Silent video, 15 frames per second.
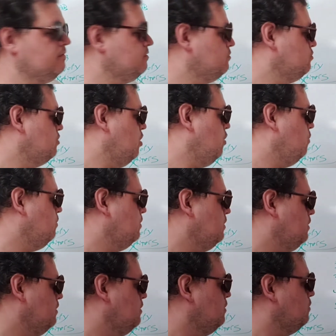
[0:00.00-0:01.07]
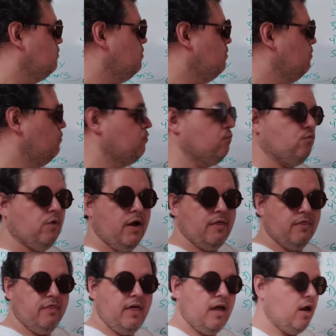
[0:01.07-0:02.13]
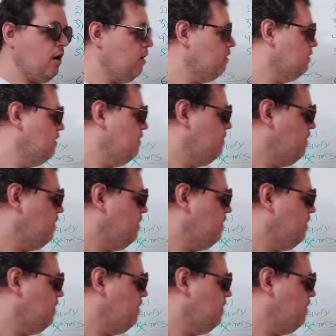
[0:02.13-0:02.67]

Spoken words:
So right there,